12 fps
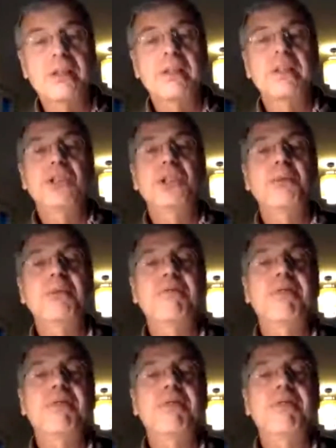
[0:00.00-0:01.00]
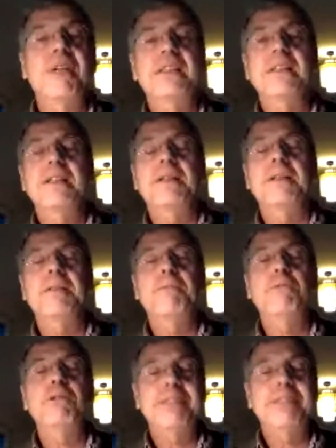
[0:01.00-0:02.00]
you will find
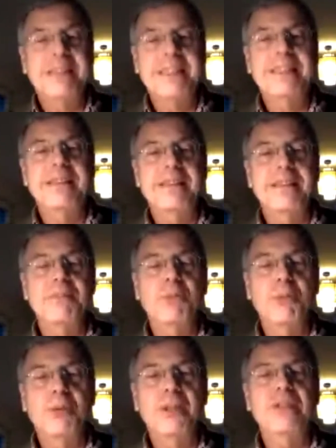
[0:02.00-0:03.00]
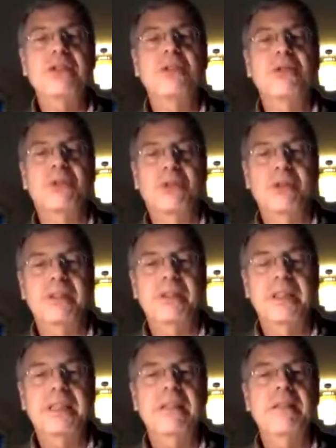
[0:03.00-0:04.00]
56 population
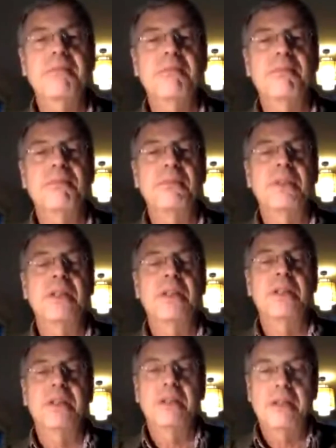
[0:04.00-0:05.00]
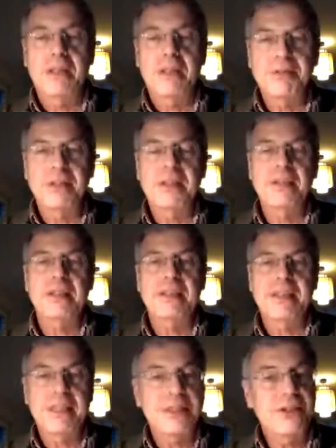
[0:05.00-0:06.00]
cohorts, Africa and
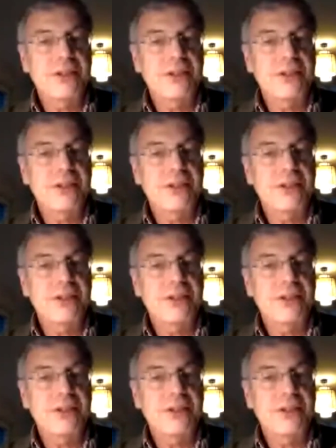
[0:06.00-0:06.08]
Asia.